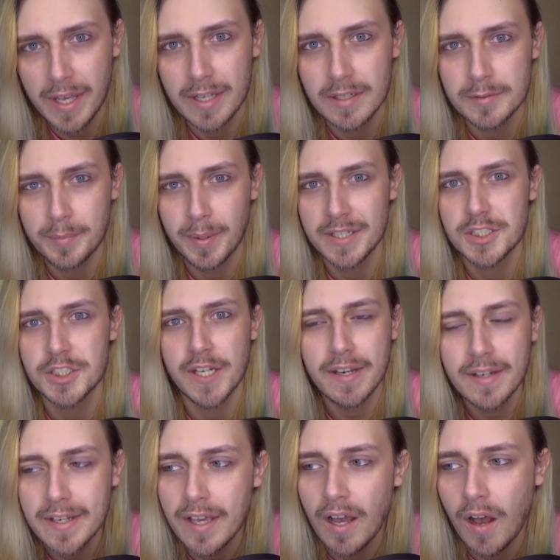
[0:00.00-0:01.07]
and by
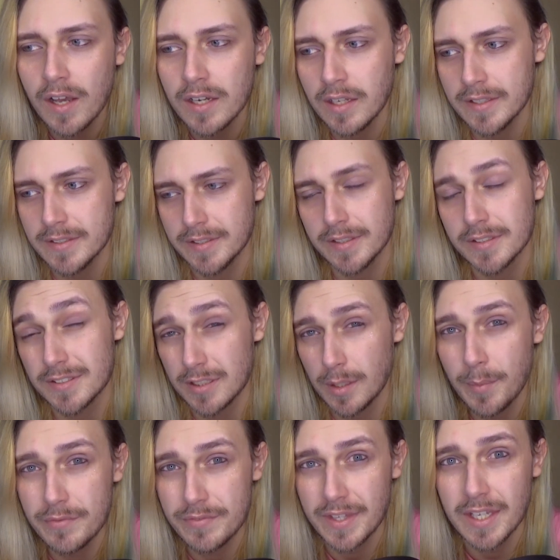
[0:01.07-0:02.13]
gently highlighting
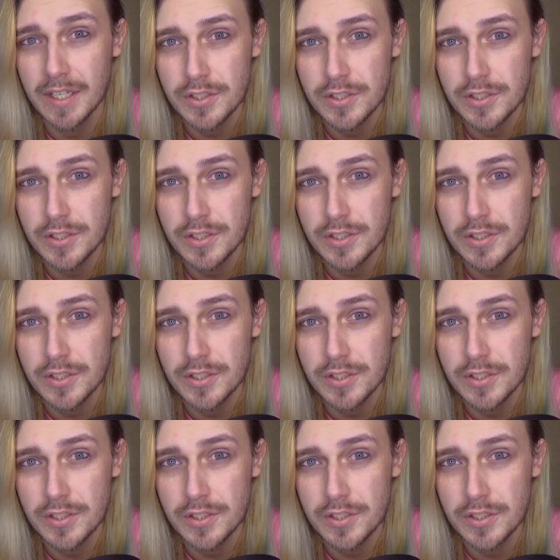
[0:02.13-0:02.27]
some of the